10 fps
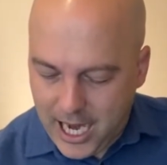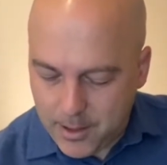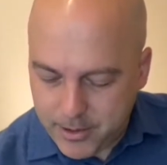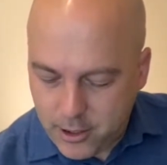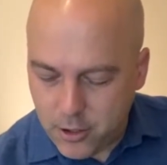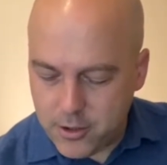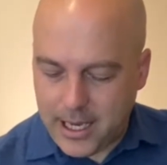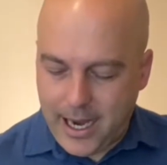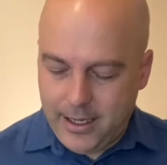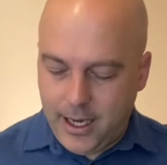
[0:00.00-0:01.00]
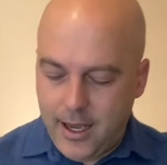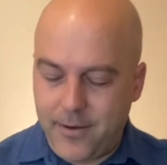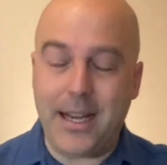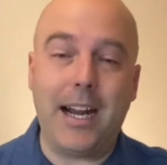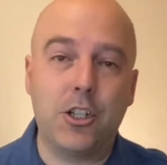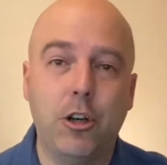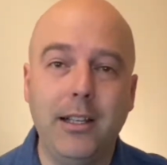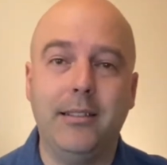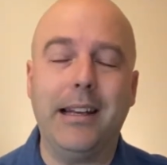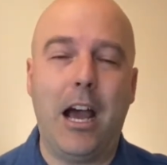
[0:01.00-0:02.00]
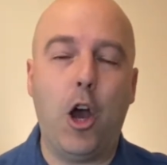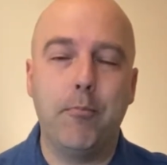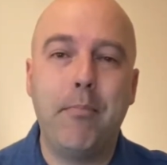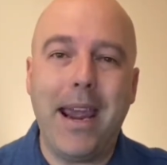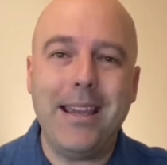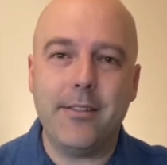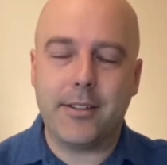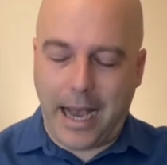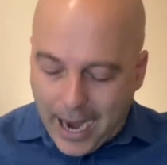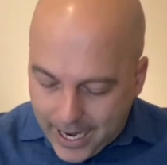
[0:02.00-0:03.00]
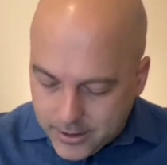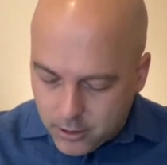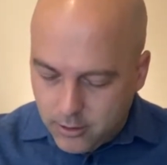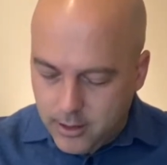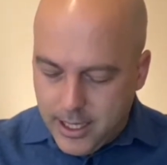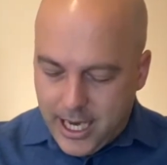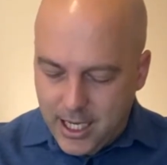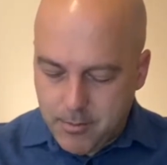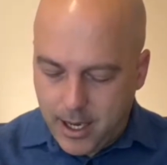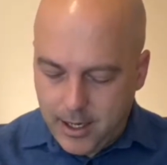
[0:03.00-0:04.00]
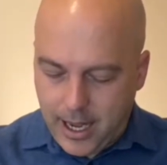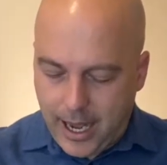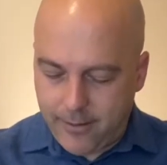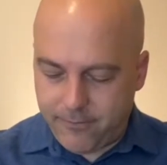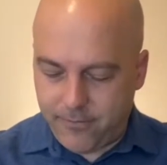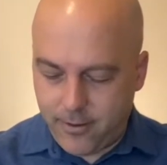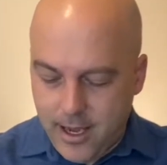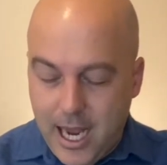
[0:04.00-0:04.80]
And because I love and I trust and I obey this idol in my life,